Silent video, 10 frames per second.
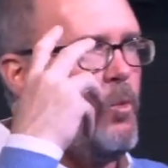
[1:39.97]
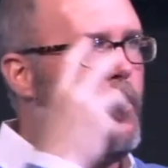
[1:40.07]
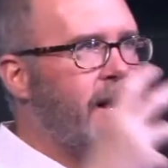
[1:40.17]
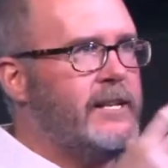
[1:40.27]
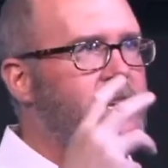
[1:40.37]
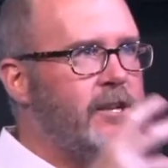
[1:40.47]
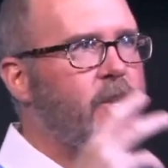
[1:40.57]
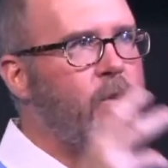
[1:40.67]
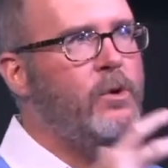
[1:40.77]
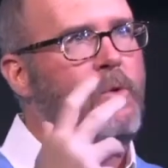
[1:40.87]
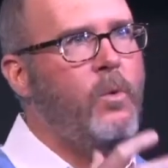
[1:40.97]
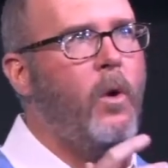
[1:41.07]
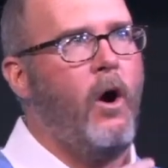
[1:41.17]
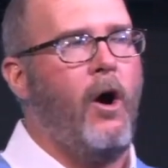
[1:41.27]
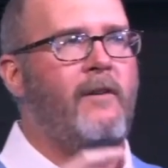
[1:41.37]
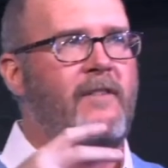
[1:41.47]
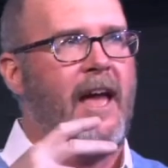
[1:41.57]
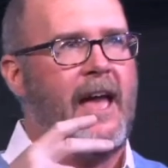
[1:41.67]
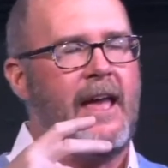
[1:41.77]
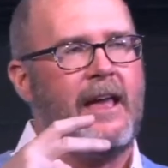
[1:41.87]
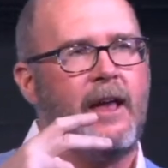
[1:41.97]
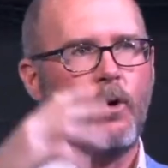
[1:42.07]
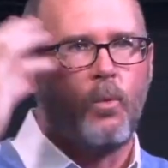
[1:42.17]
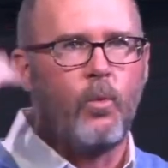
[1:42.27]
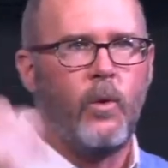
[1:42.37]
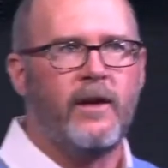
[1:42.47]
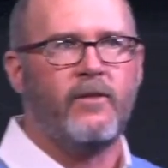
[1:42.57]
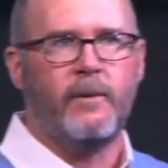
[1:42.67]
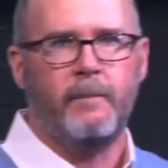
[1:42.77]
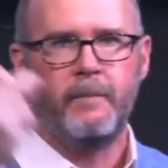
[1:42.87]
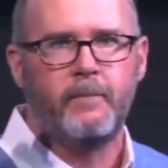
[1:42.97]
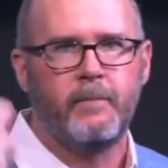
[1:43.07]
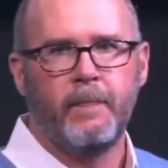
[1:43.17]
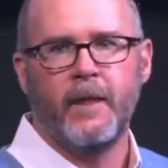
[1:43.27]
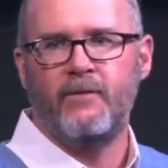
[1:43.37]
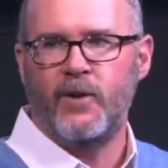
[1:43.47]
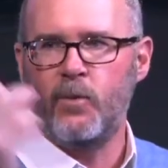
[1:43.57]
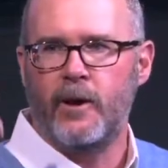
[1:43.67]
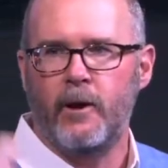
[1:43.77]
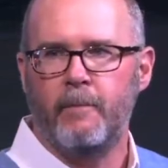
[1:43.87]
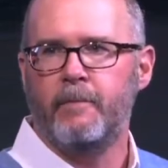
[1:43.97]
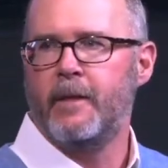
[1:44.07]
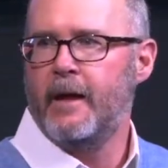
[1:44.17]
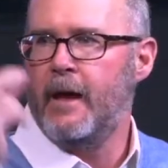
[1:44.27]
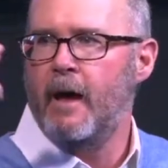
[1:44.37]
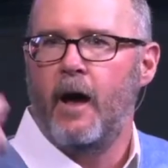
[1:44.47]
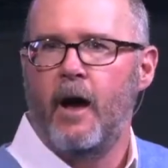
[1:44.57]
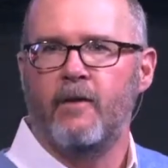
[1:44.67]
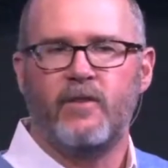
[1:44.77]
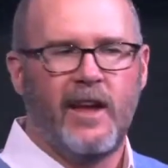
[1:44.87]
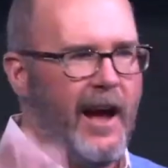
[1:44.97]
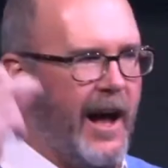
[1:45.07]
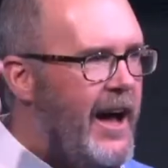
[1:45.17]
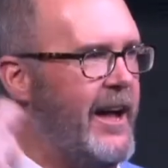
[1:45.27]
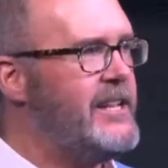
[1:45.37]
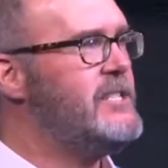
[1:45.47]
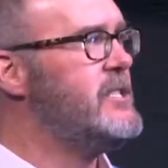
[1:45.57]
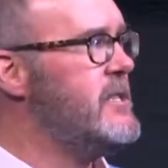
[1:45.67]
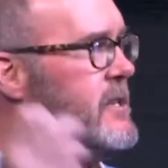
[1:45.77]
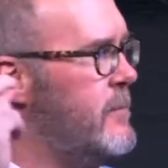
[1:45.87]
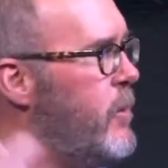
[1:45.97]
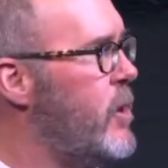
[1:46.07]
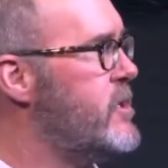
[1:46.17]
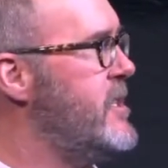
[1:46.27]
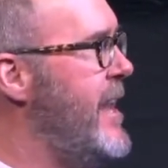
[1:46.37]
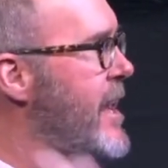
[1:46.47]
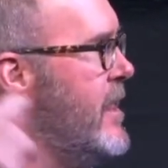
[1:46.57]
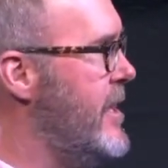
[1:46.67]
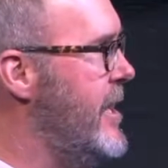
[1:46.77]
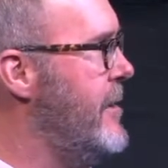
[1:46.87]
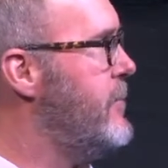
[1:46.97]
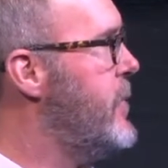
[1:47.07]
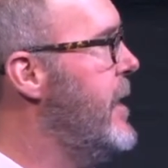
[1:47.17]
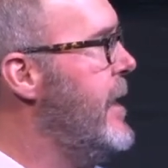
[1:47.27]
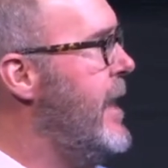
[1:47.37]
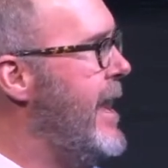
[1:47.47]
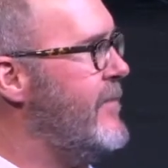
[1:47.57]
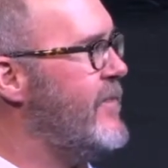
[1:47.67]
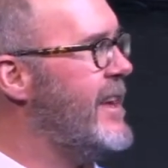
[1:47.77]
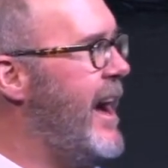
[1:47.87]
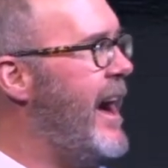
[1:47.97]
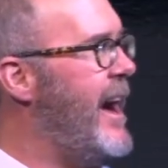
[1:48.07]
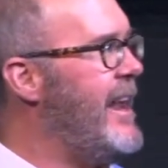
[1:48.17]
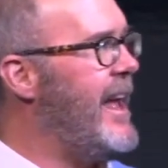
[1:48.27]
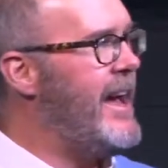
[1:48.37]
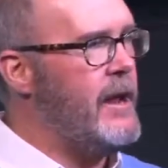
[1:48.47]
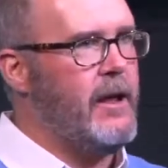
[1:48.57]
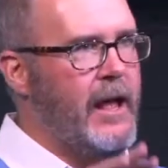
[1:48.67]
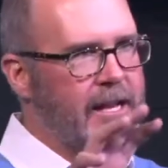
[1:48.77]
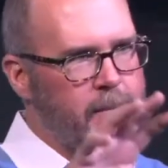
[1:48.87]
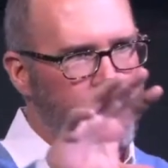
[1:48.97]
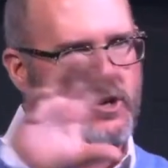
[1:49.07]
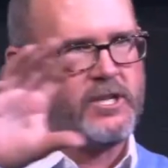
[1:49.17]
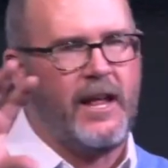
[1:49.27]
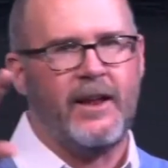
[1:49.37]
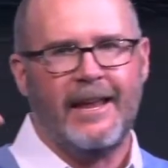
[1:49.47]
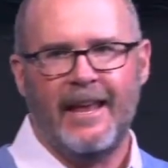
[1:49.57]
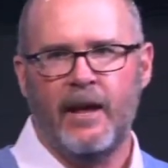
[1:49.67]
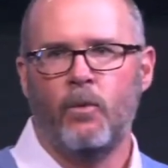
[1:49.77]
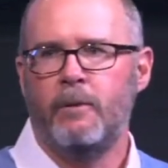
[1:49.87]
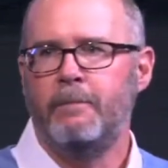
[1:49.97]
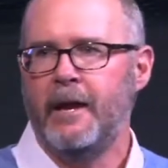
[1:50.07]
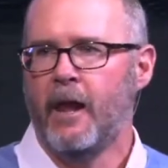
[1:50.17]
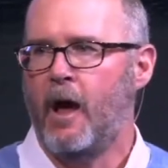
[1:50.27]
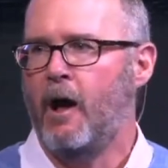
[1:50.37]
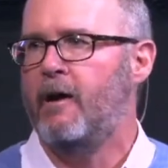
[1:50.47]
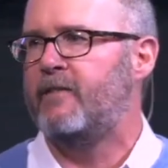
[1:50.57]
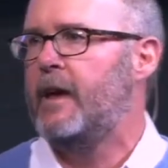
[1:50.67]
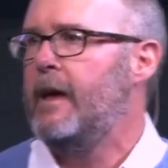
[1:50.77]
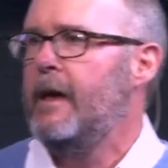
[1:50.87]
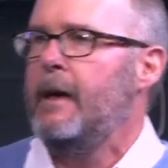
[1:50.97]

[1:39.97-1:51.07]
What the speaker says: residue of a rhythm, if you will, of God's personality. And if God has a personality, it would be love.